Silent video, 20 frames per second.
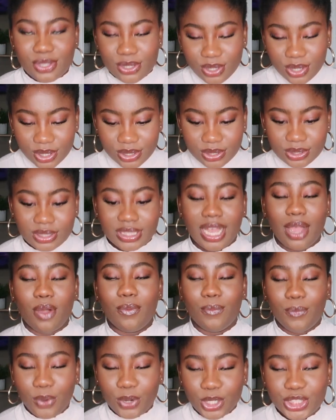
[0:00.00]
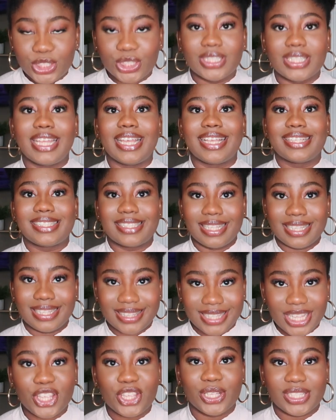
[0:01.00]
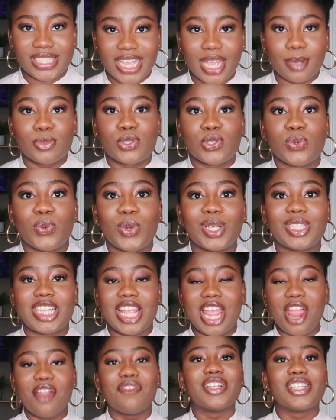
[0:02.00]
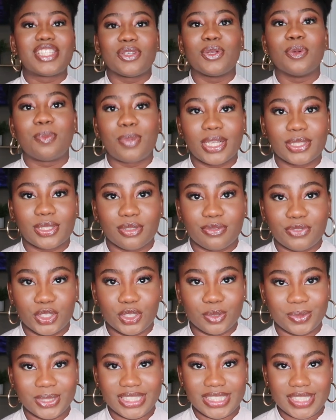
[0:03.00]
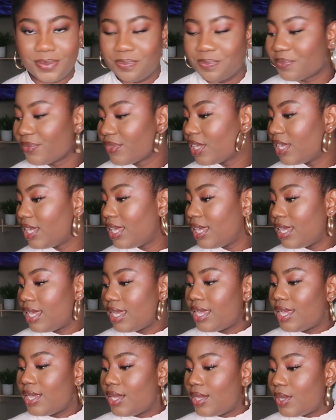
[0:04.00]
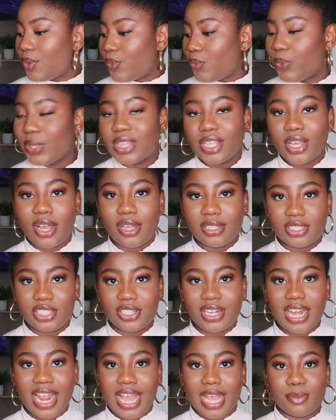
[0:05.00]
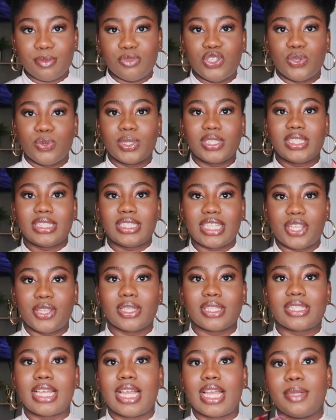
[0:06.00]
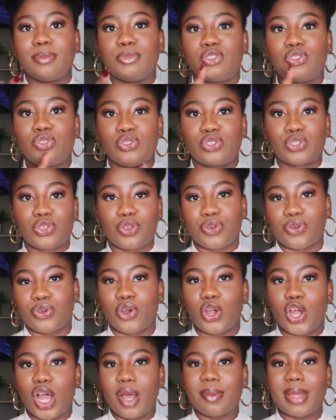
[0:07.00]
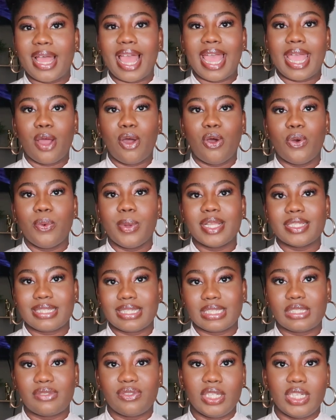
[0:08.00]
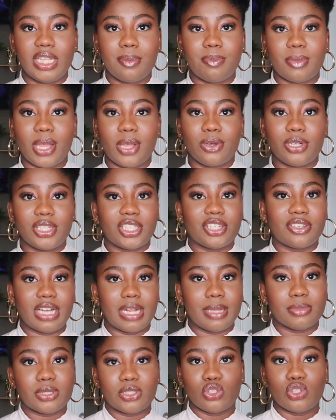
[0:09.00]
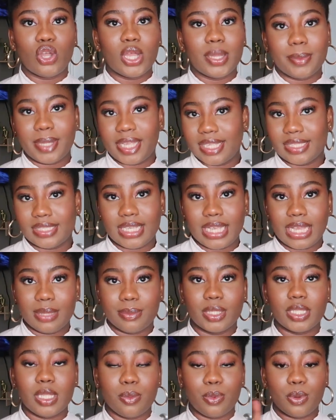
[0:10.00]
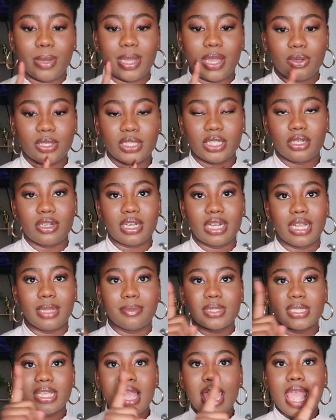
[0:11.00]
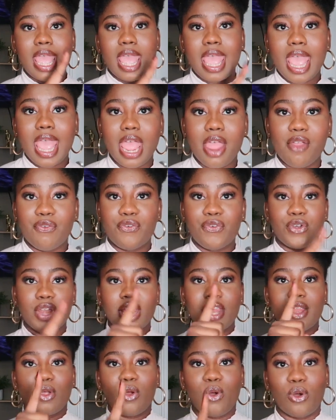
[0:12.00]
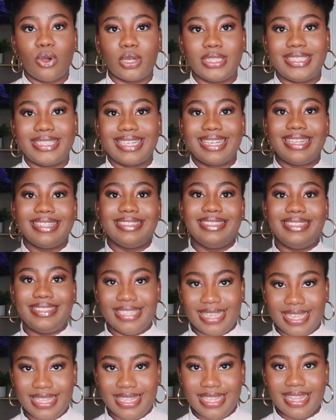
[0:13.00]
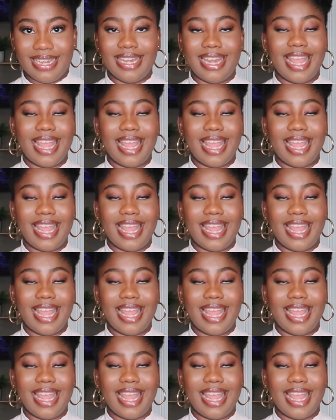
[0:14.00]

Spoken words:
Do not do that. Wash your legs. Take your time to wash every single part of your body. With the underarms, you want to take your time to scrub. I always exfoliate my underarms, not my entire body, but my underarms, every other day.